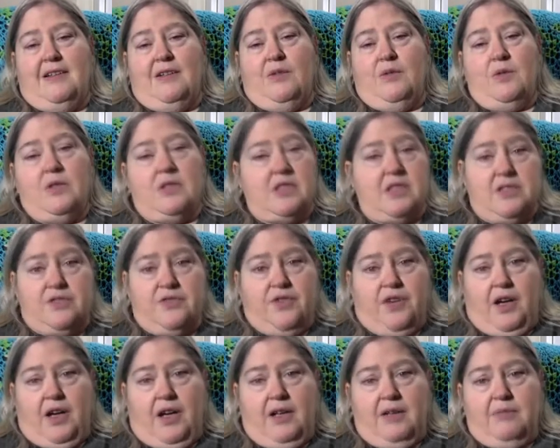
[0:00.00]
which is
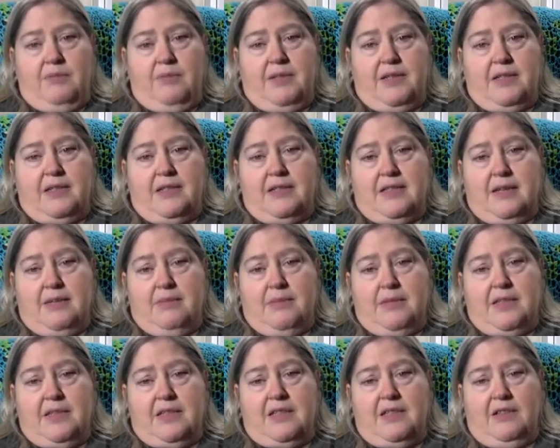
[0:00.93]
fine because that
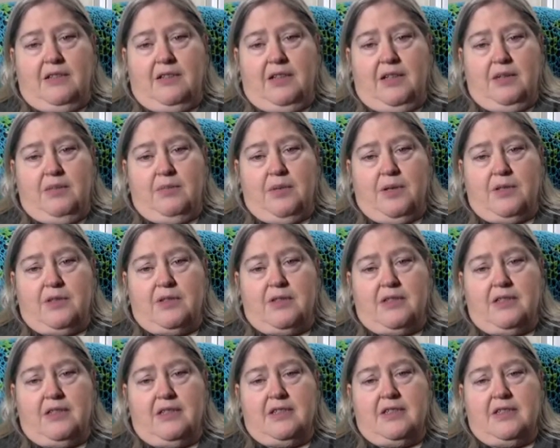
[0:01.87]
means he'll eat most
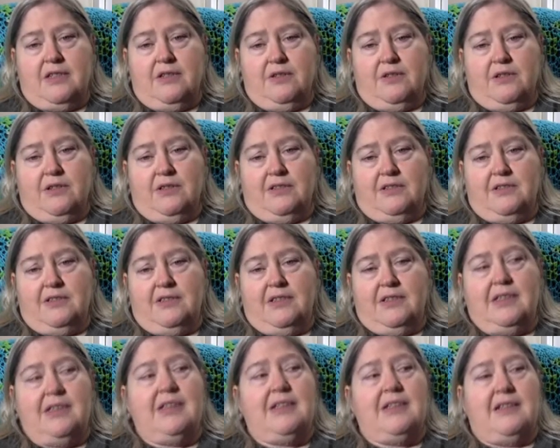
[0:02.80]
of the cereal.
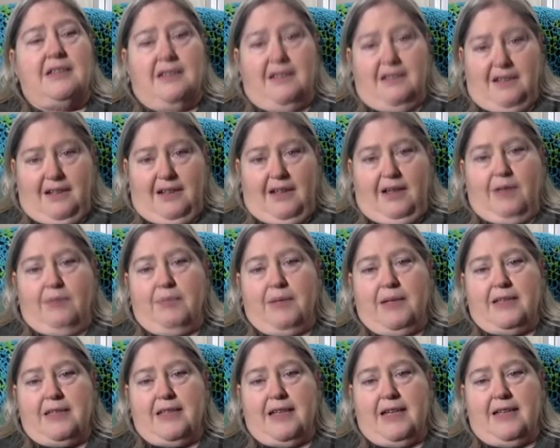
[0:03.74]
And I got
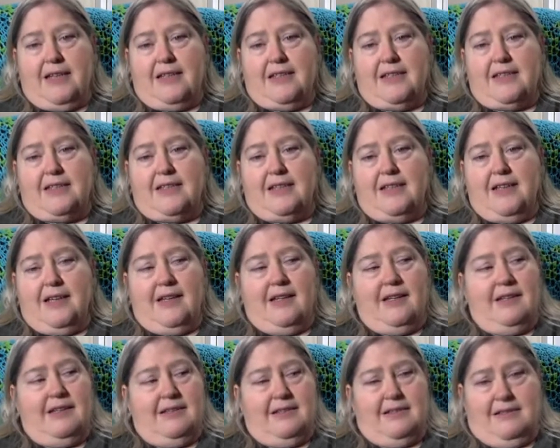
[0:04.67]
my taste
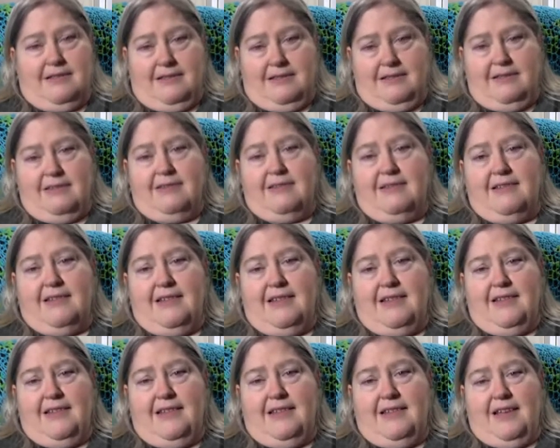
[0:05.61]
today, and
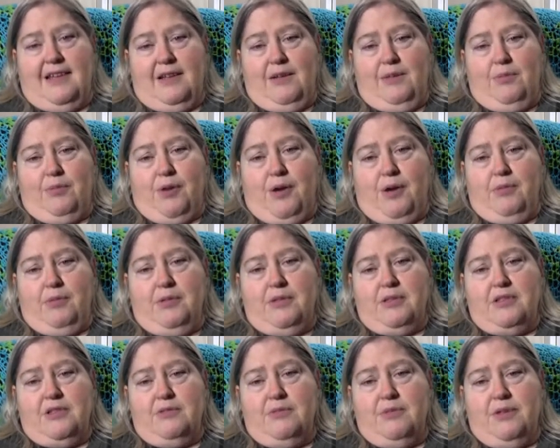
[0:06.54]
that'll probably
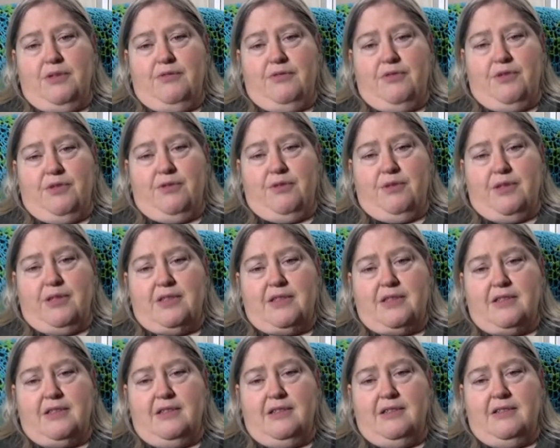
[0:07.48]
do me for the
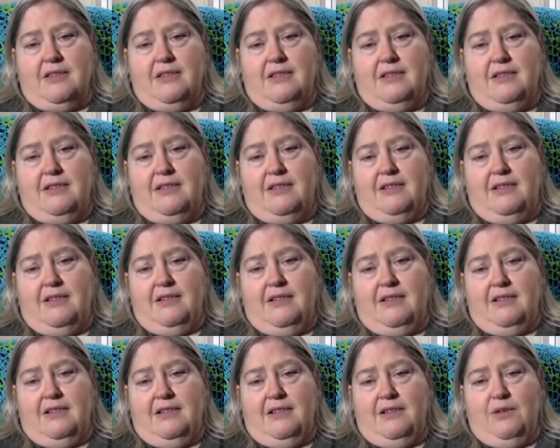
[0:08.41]
rest of the
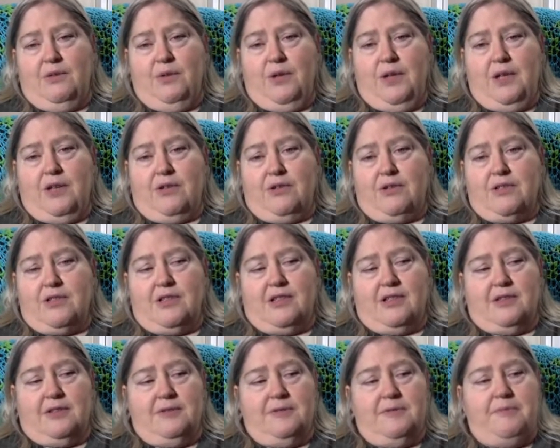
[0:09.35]
the week or
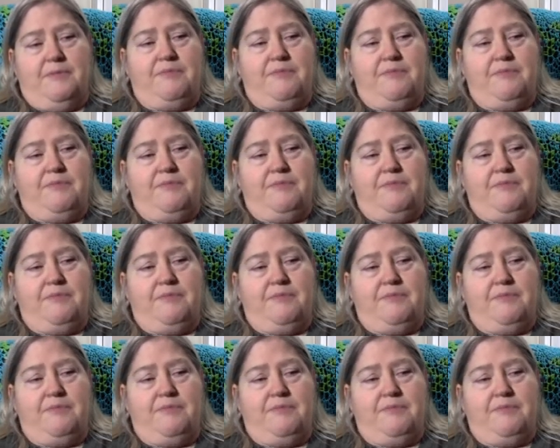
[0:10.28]
so.